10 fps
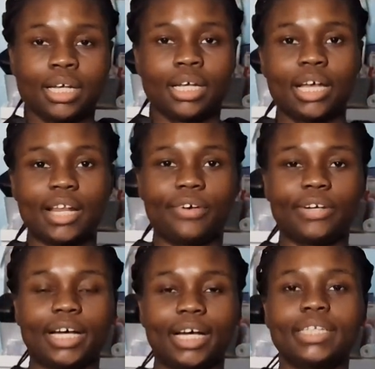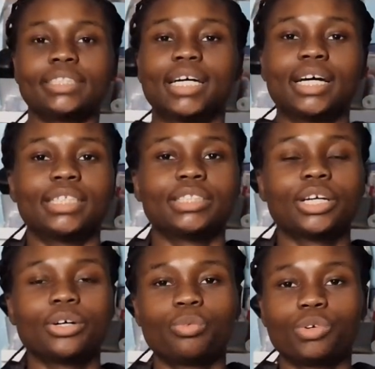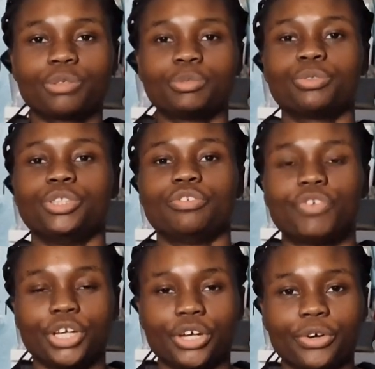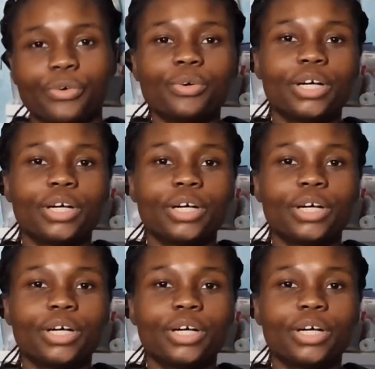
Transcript: Hello guys, and welcome to a new video.